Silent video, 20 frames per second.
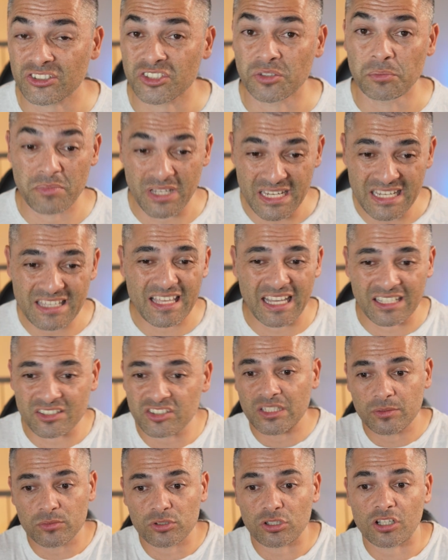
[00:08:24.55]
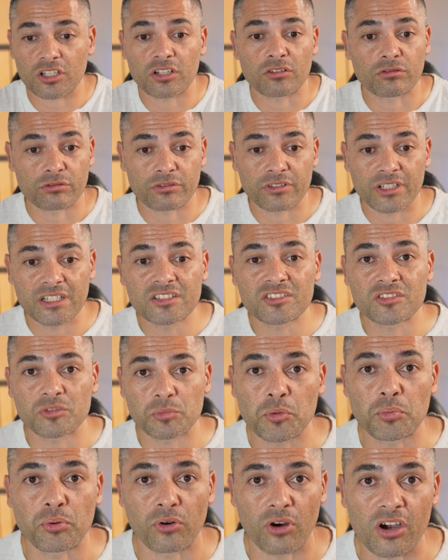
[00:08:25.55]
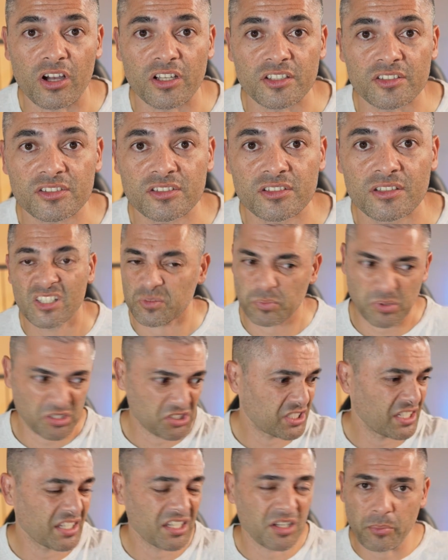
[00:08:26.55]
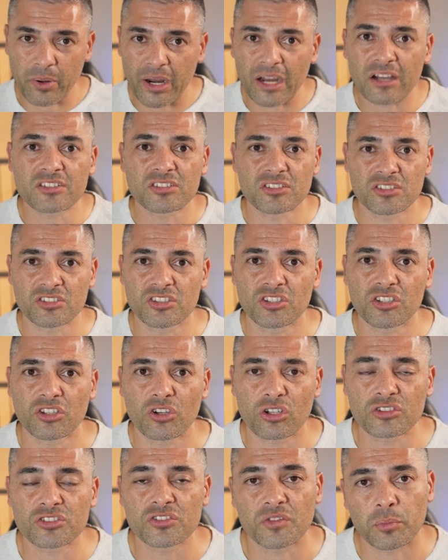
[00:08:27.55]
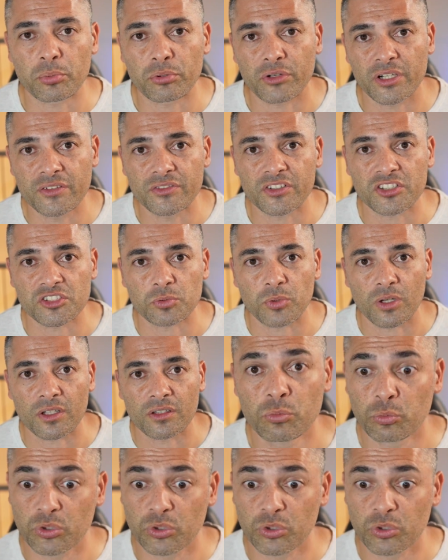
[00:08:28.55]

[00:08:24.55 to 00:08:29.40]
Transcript: to me, that seems like a reasonable price, especially in comparison to the cost of the previous one.